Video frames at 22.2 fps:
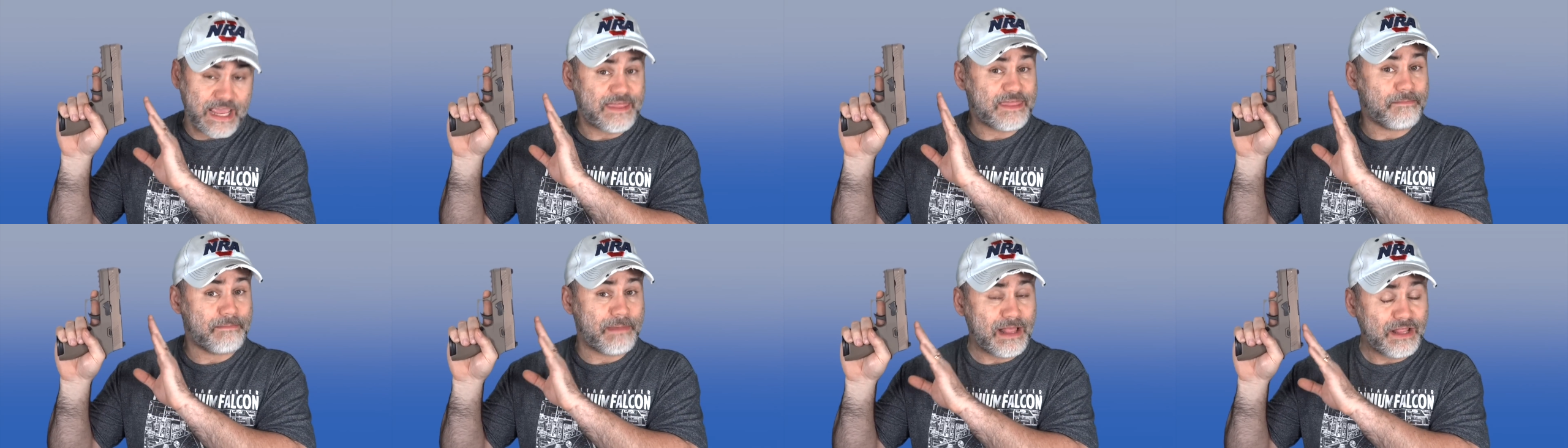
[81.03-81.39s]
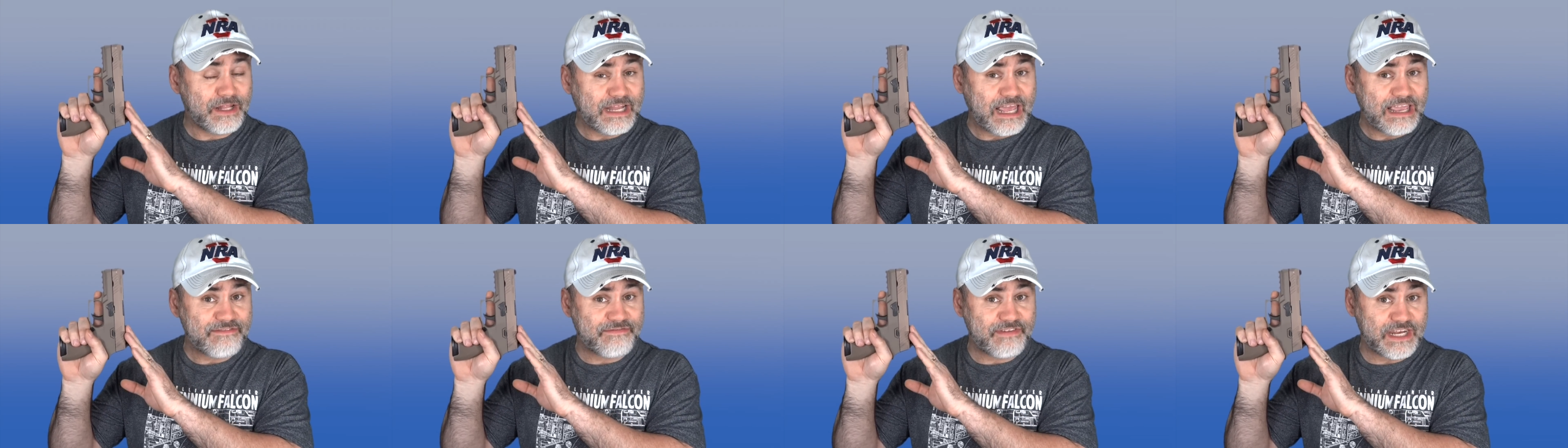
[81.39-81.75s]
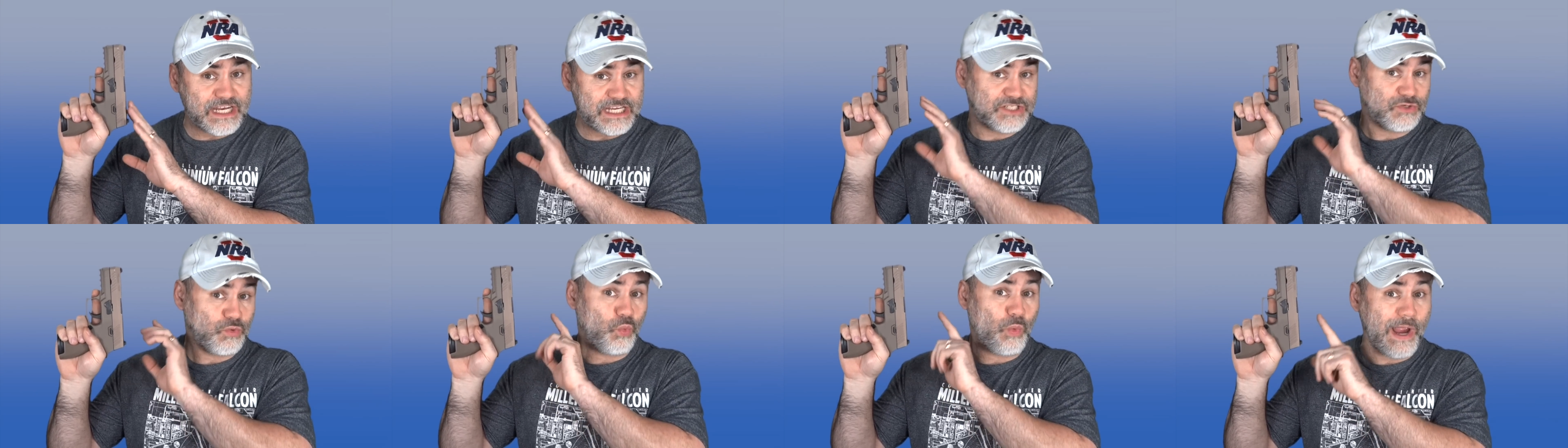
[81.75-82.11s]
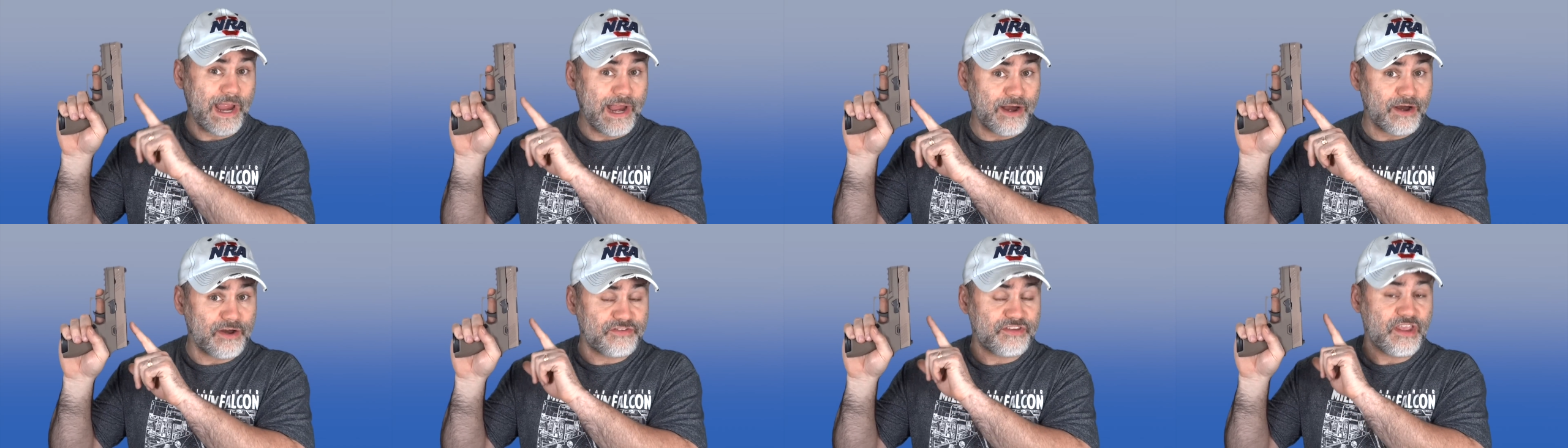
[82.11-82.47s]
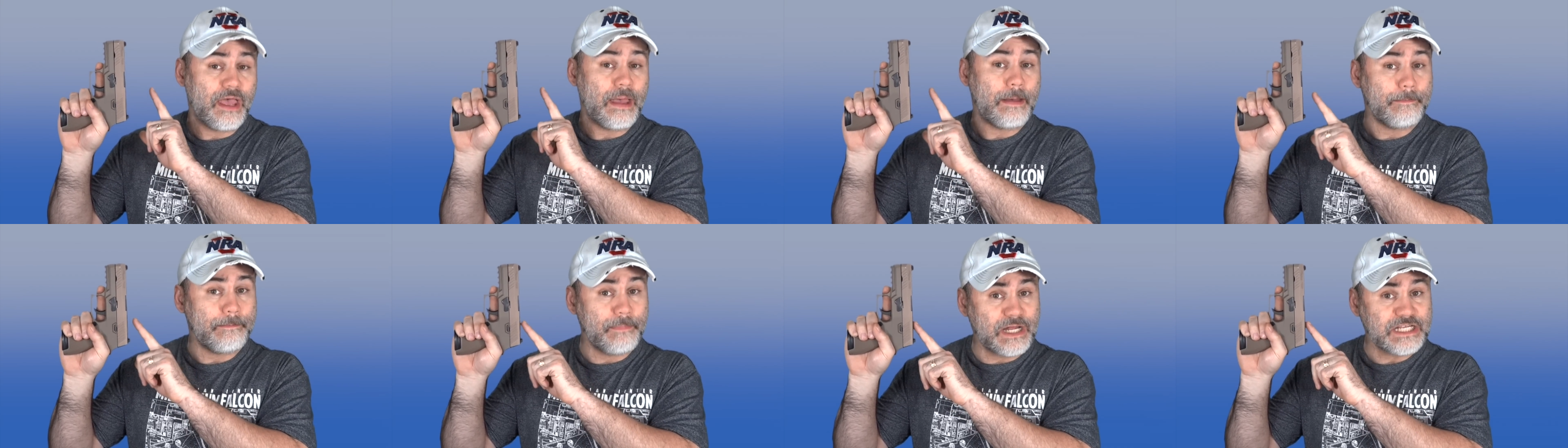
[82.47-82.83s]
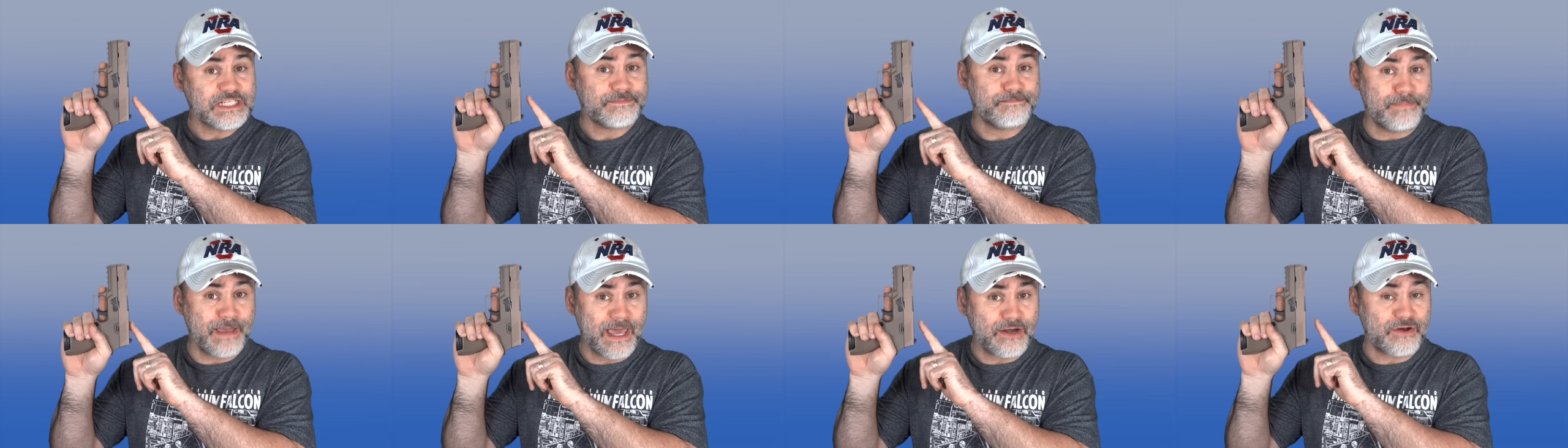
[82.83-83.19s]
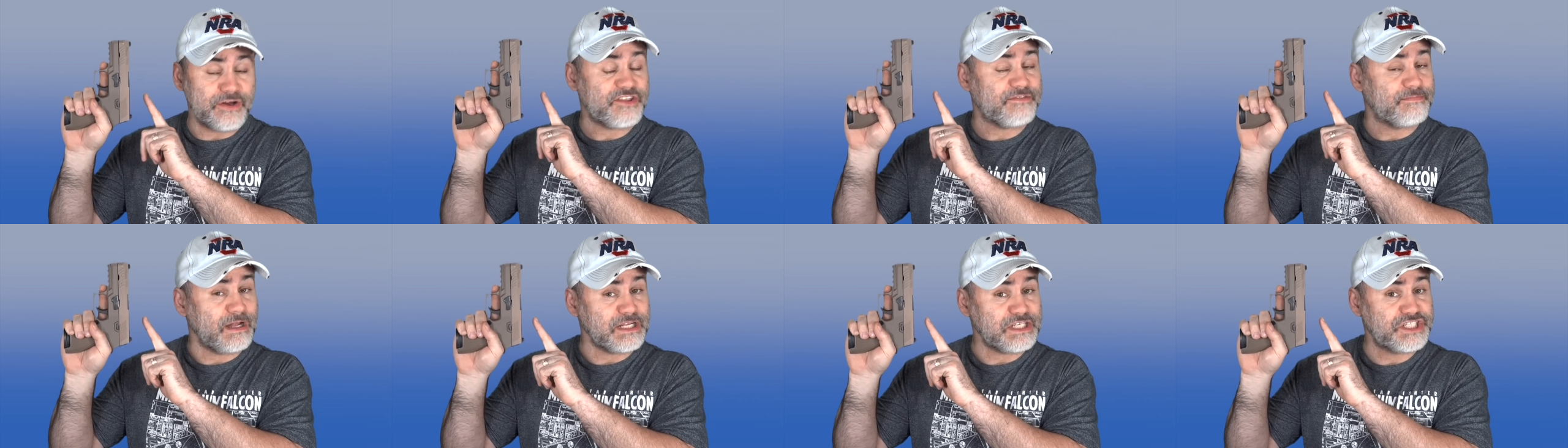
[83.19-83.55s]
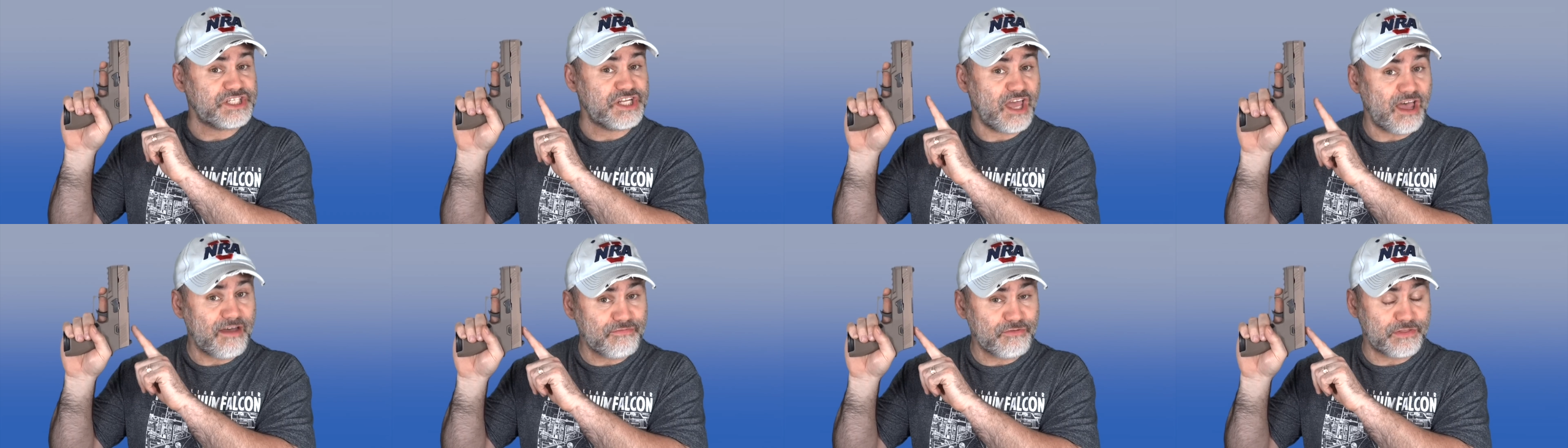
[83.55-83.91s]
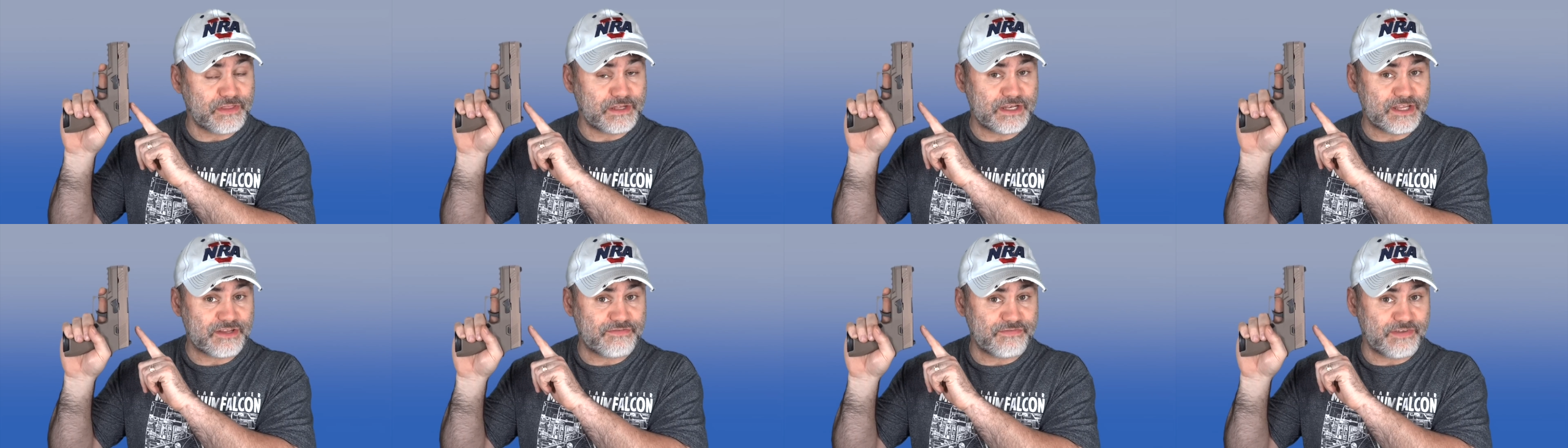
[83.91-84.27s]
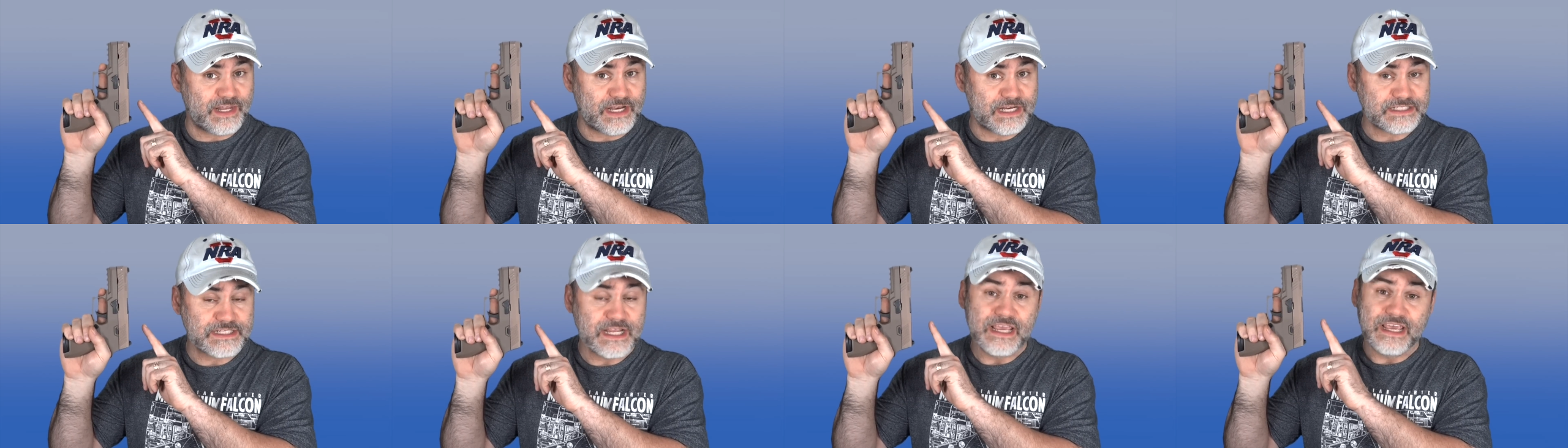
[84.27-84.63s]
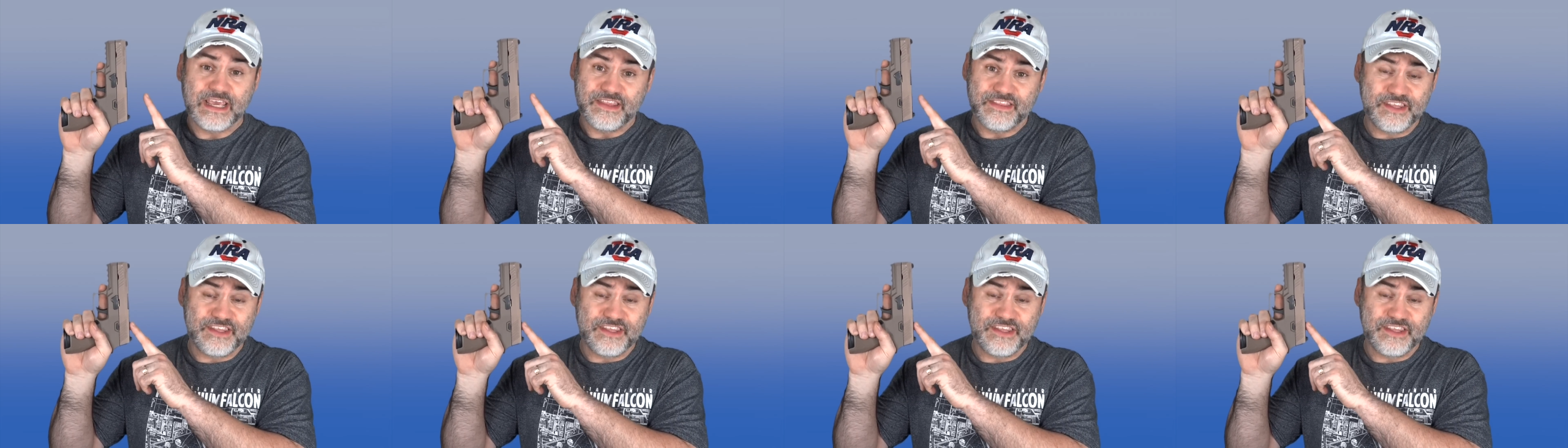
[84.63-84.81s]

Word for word: And the melanite finish wears much better. It's much tougher than this finish.